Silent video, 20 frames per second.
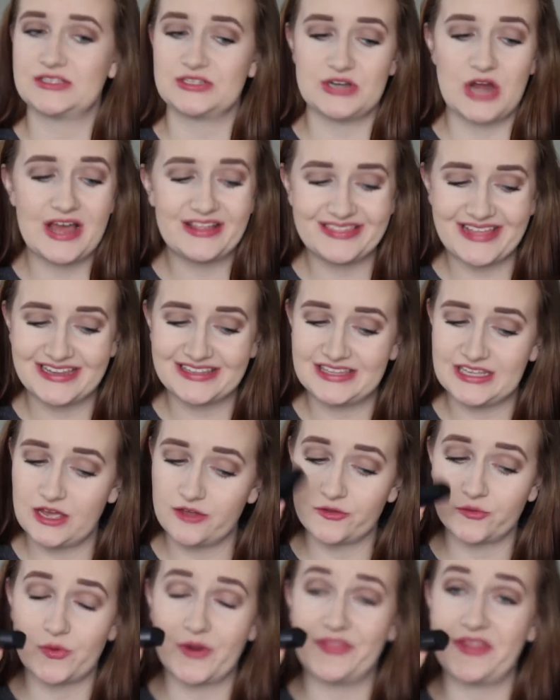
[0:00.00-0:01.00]
It's not like the
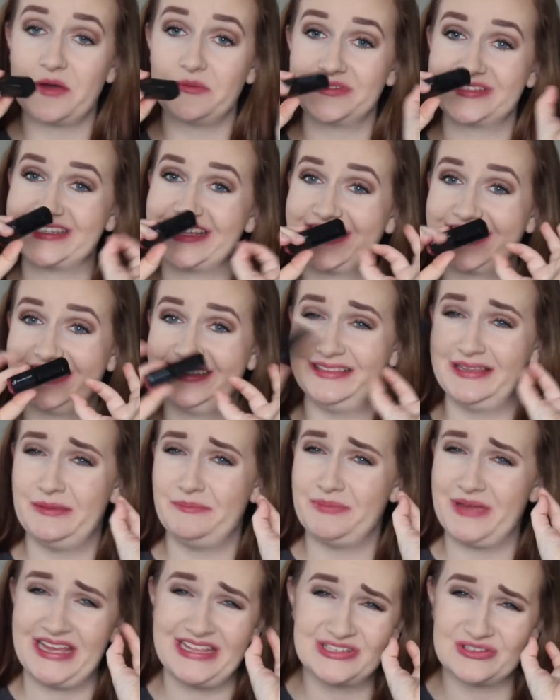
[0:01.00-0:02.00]
other one that was like a
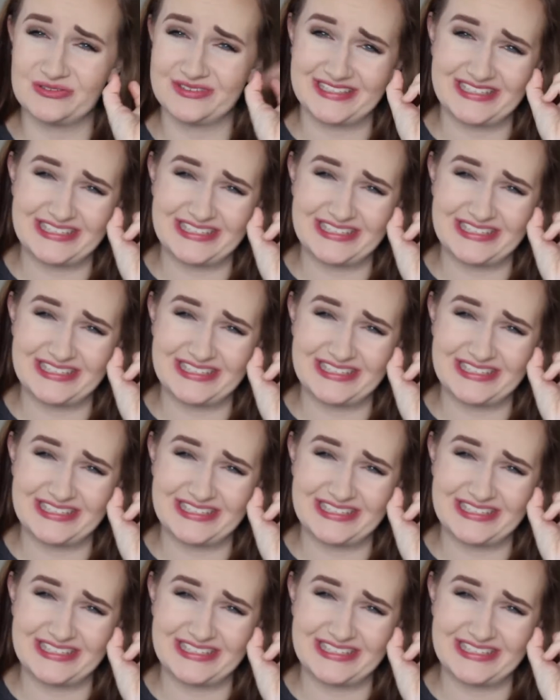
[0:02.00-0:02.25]
lip pencil